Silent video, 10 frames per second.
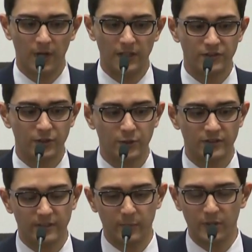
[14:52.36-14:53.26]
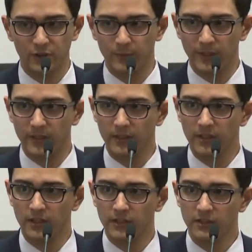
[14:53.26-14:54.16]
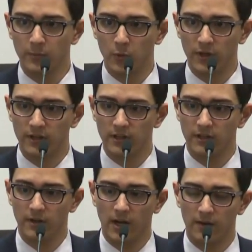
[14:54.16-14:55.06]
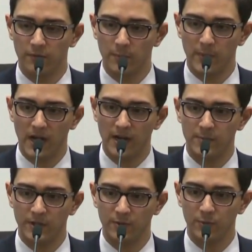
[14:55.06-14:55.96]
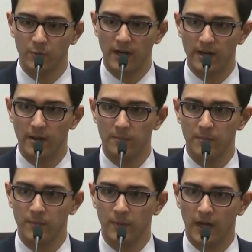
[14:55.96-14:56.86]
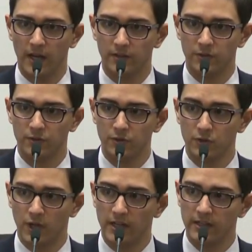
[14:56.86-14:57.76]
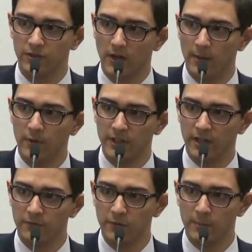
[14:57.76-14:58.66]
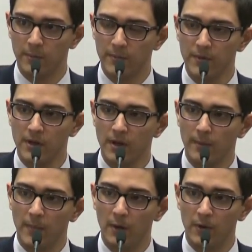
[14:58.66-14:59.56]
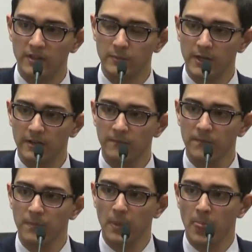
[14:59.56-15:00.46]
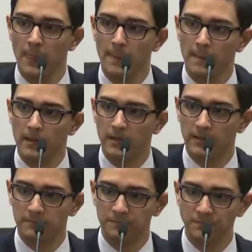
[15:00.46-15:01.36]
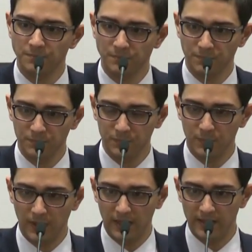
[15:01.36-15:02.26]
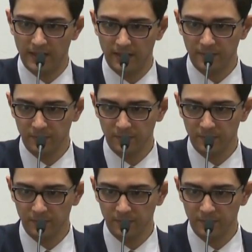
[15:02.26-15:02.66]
As soon as he pushed me, someone from behind me ran up and tried to grab the gun from my waistband. And then